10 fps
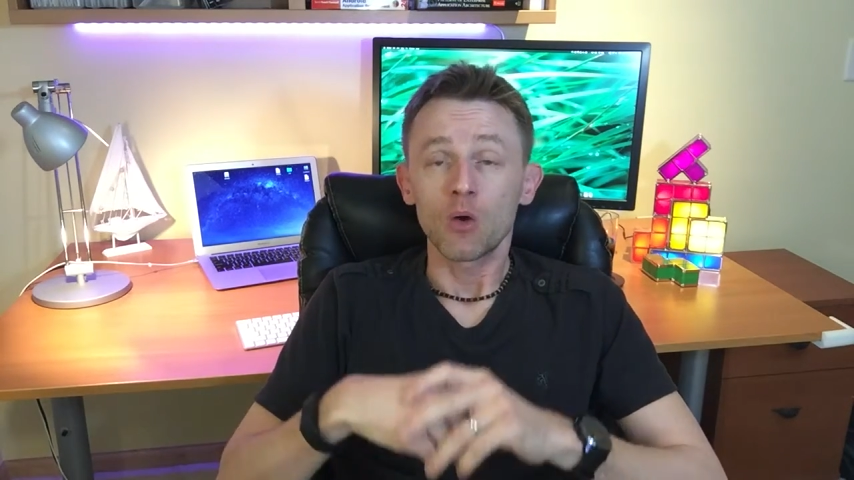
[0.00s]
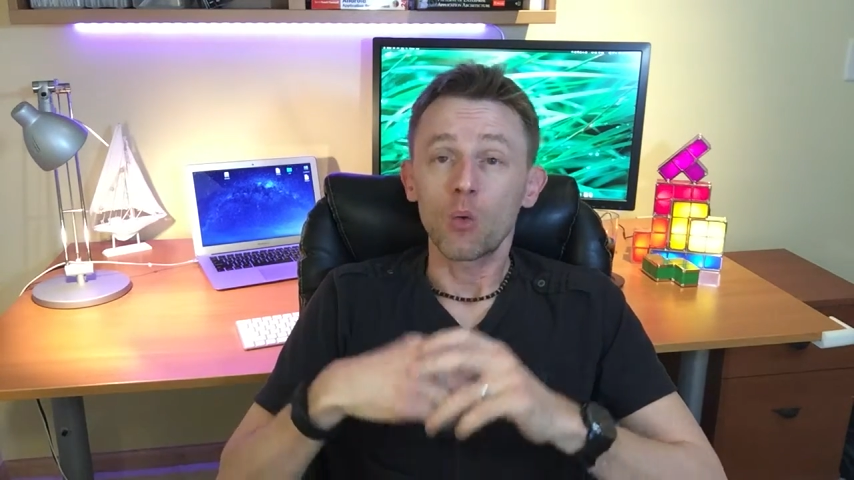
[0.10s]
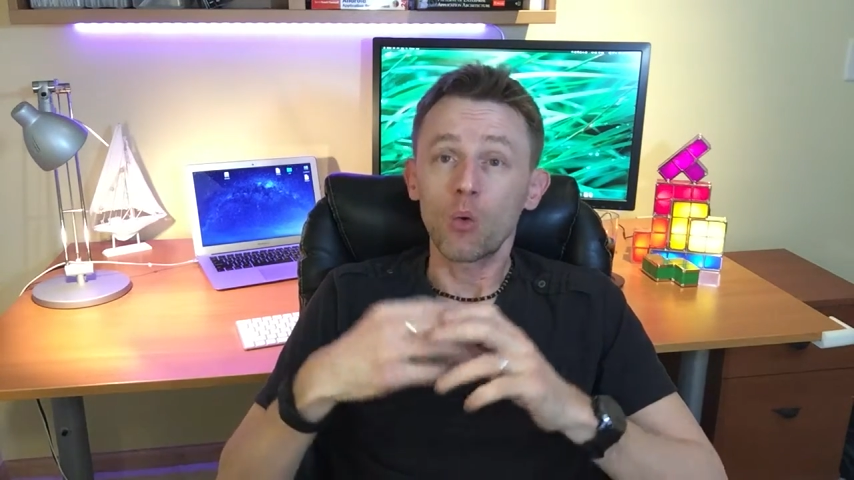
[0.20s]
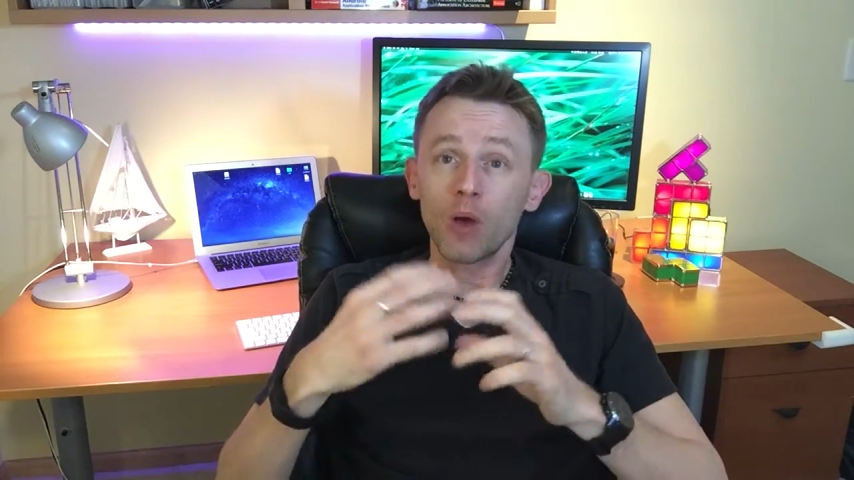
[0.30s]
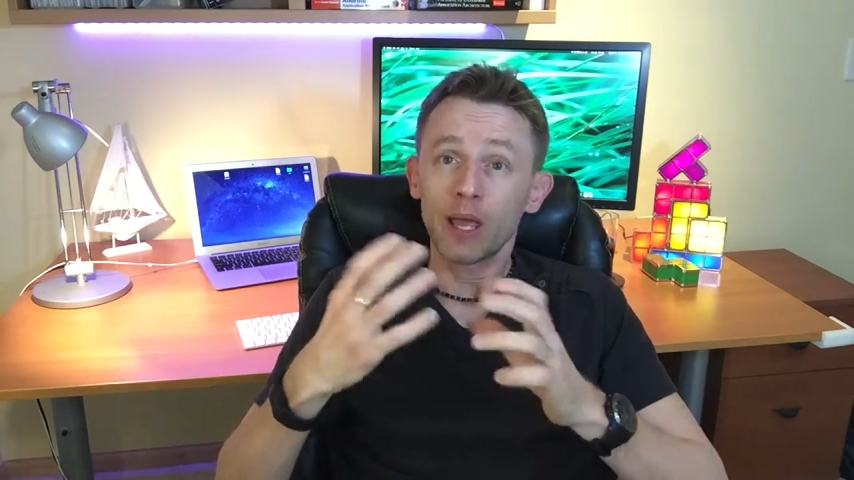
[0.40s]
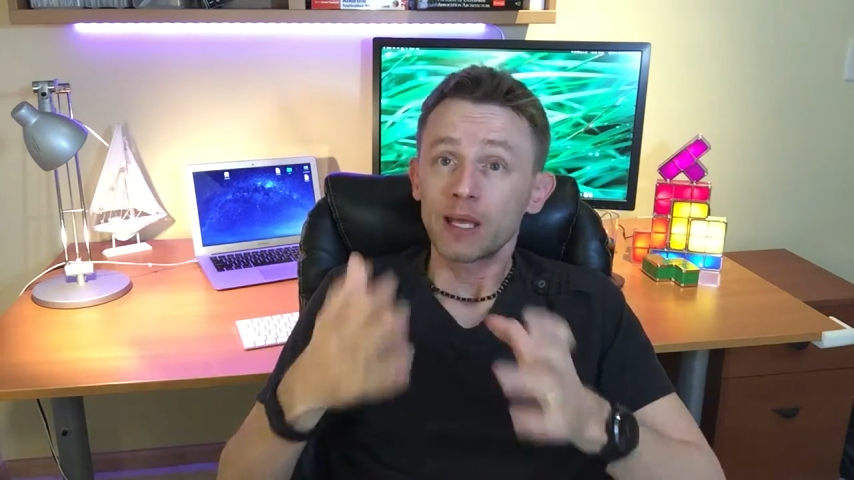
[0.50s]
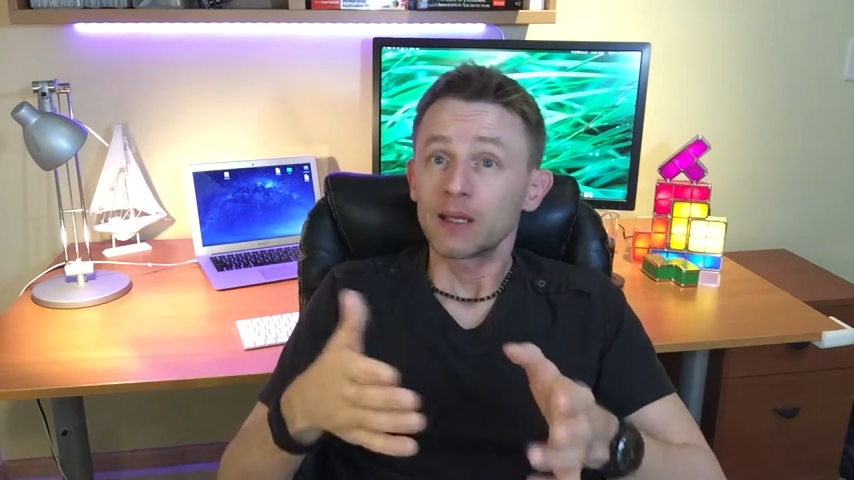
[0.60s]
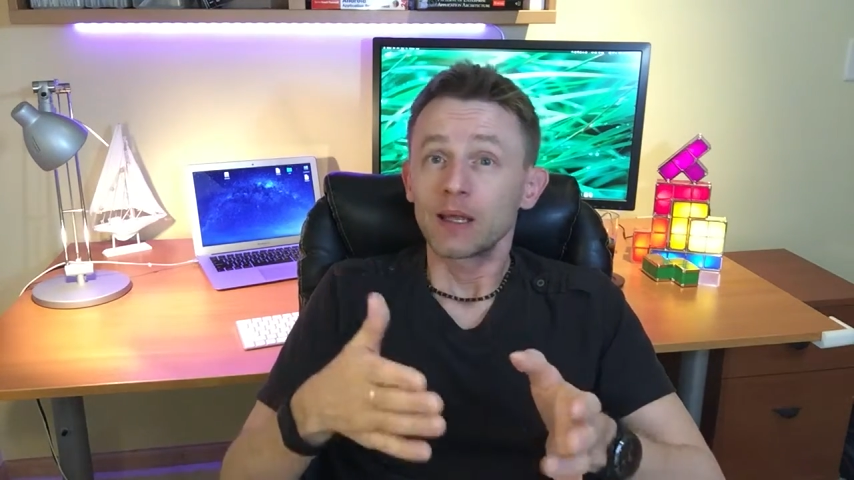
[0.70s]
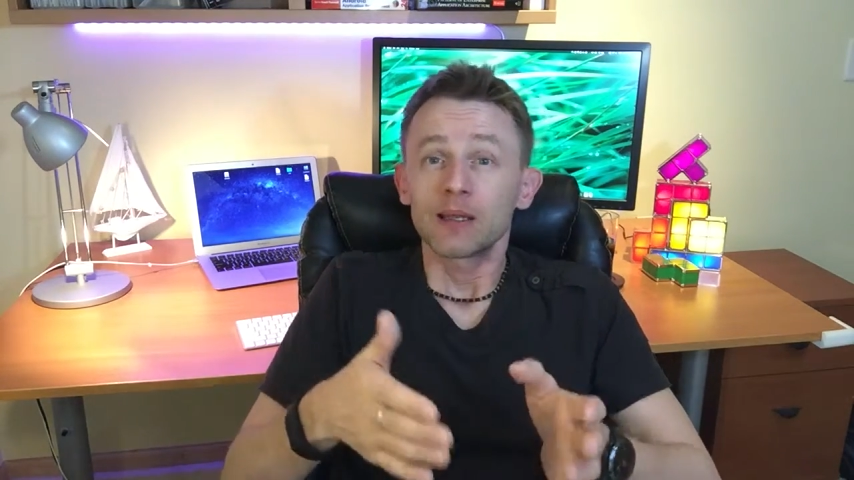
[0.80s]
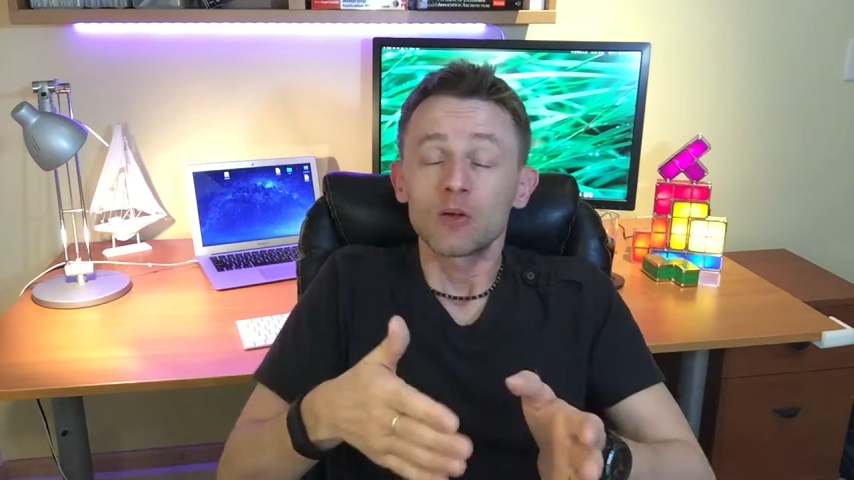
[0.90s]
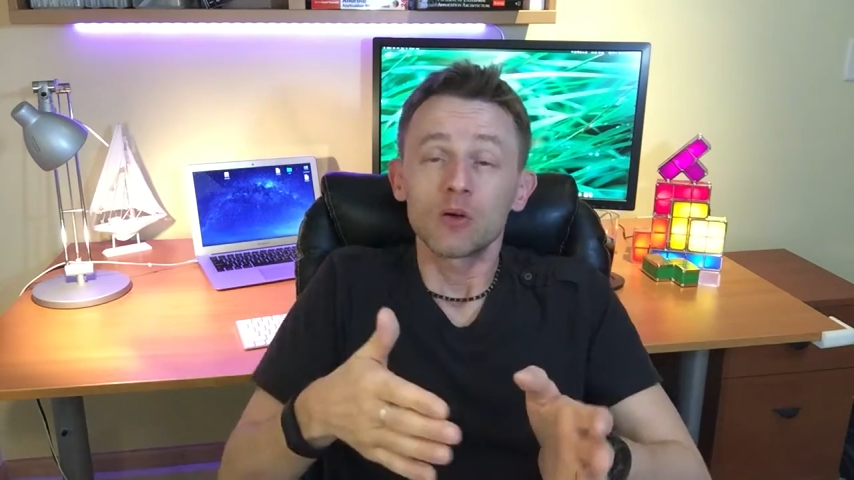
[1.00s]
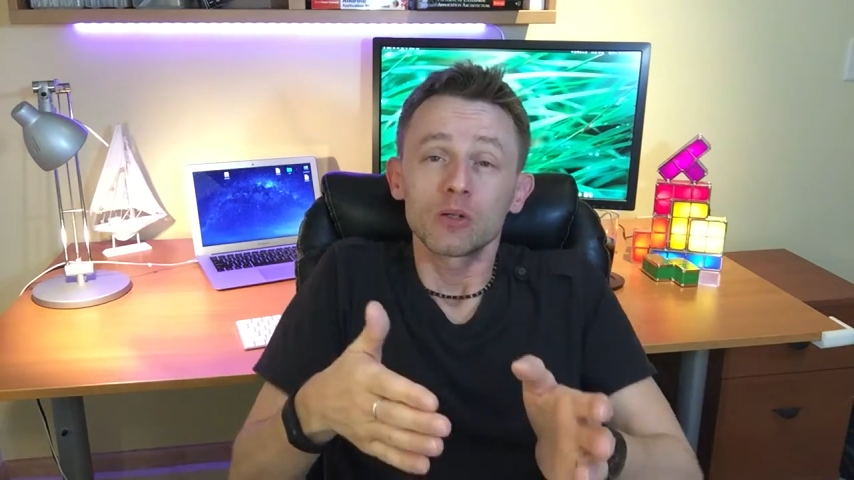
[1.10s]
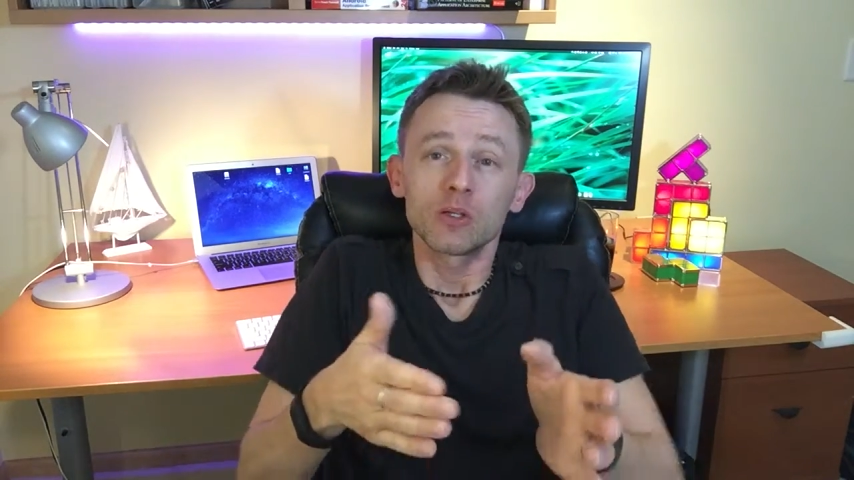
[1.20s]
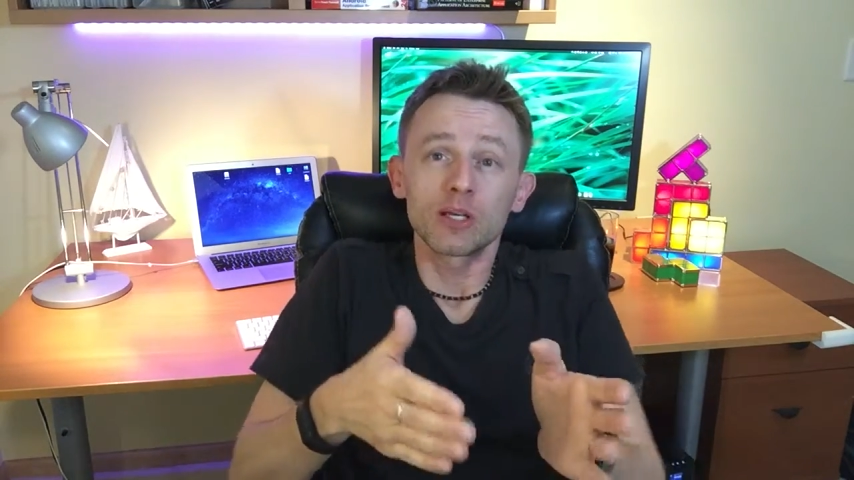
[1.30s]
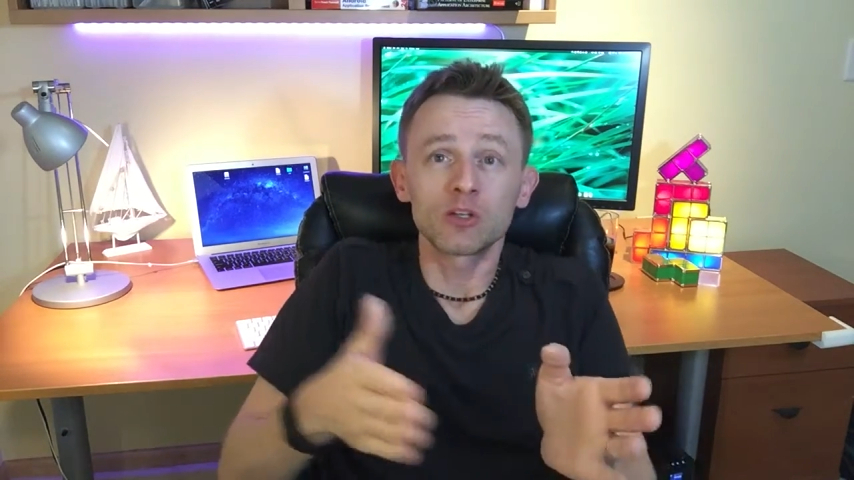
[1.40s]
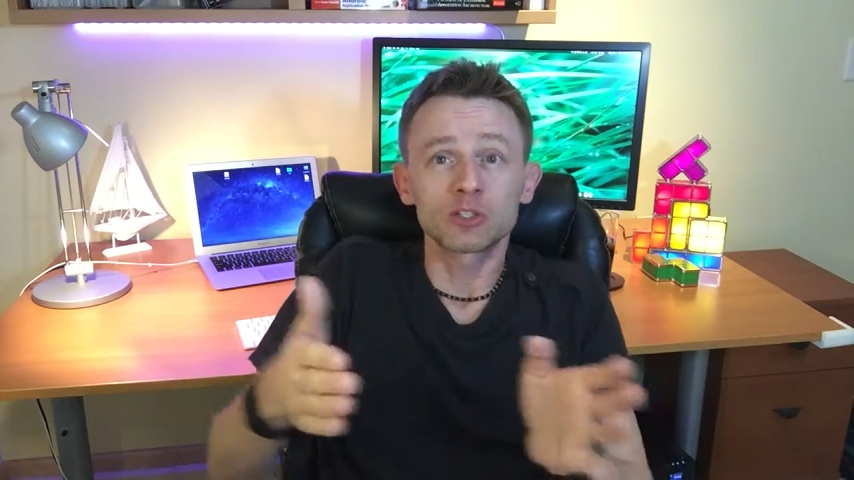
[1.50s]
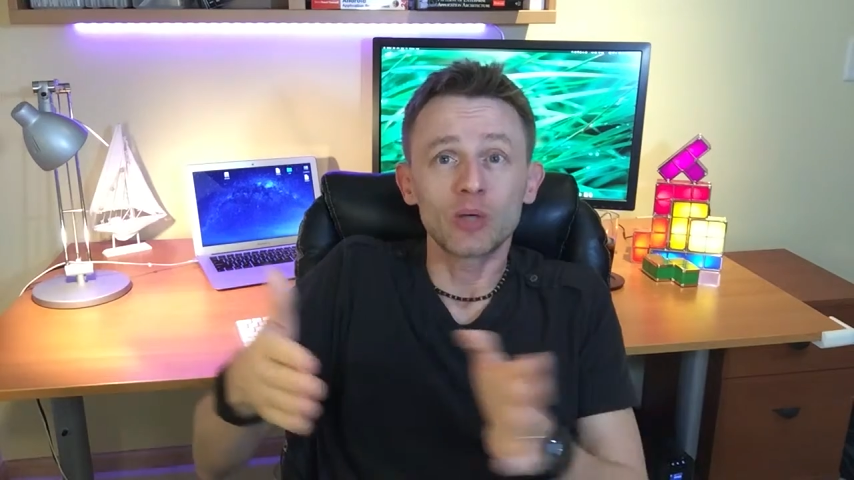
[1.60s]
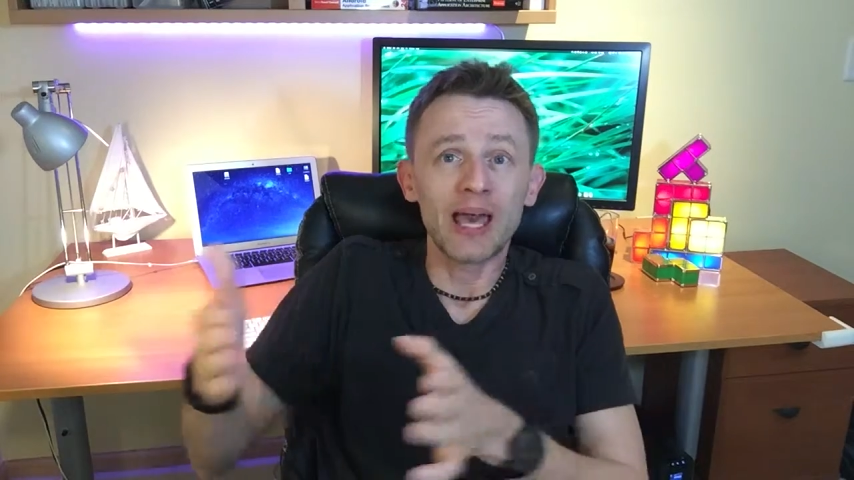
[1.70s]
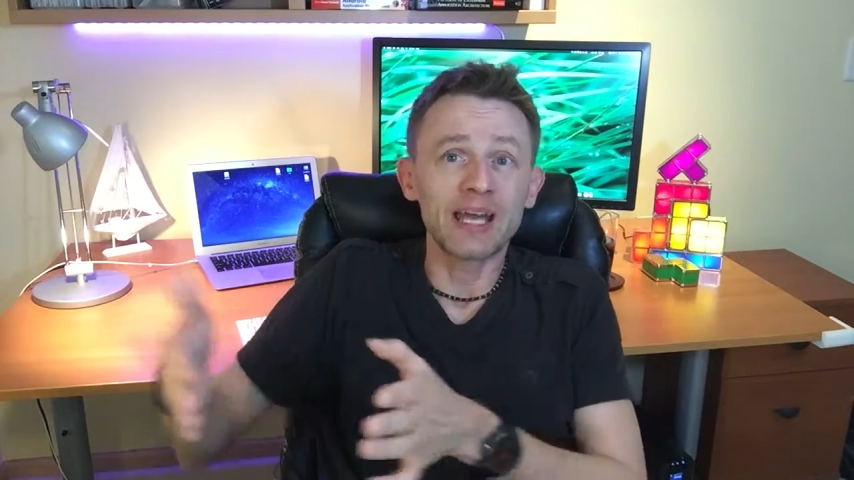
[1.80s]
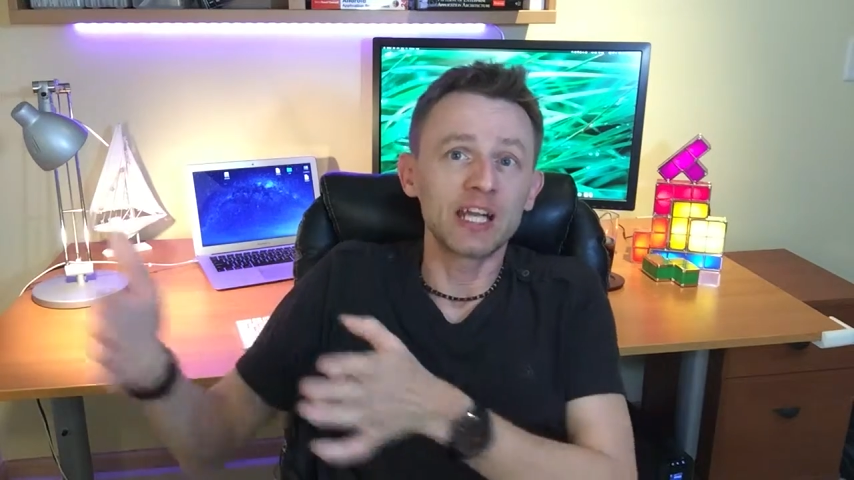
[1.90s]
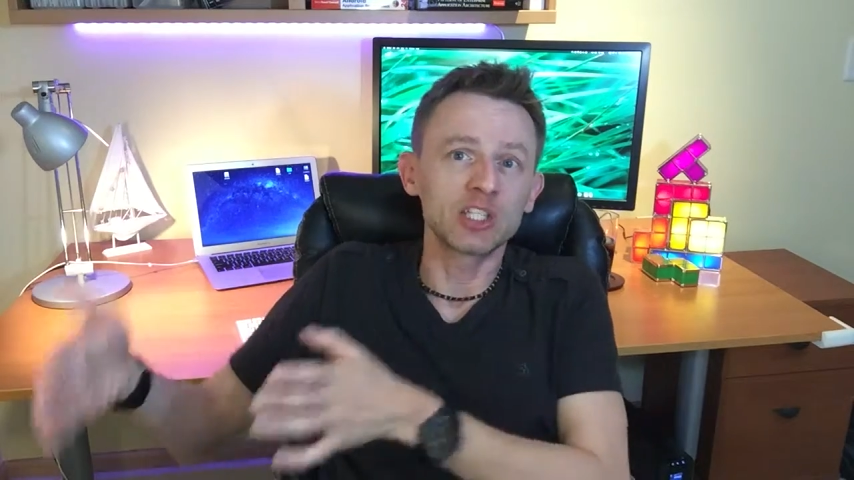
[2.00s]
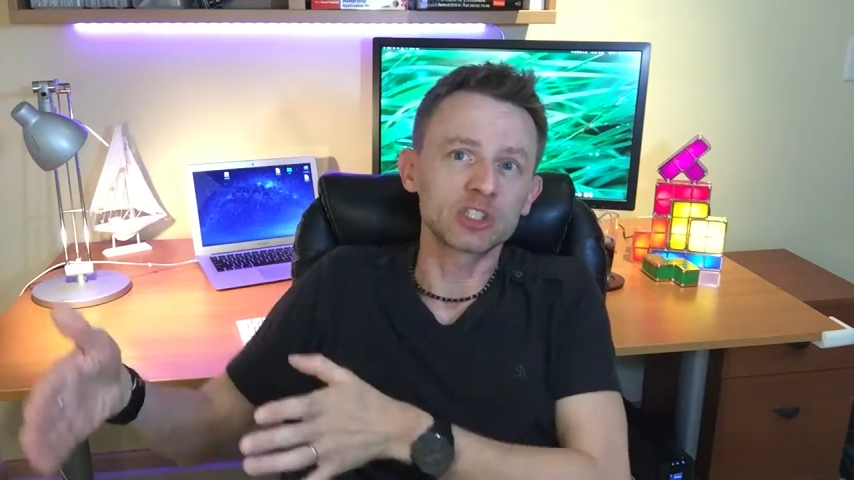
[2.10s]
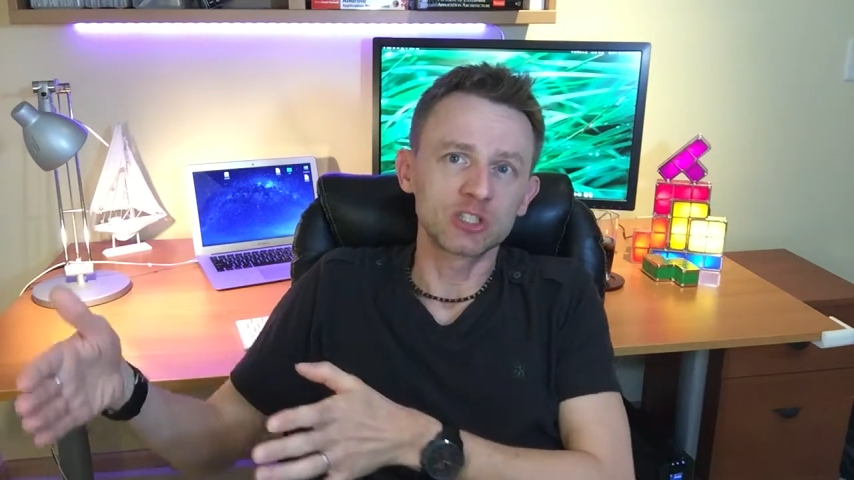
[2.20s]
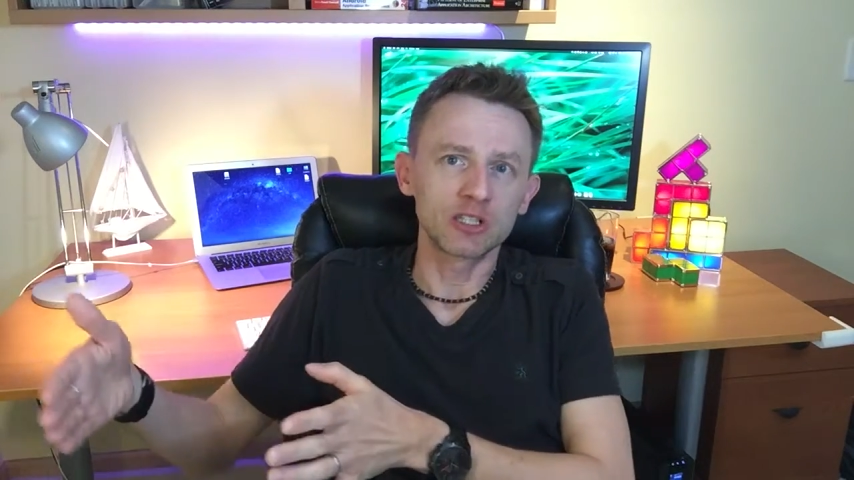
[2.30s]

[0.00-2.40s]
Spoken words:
and you can also add additional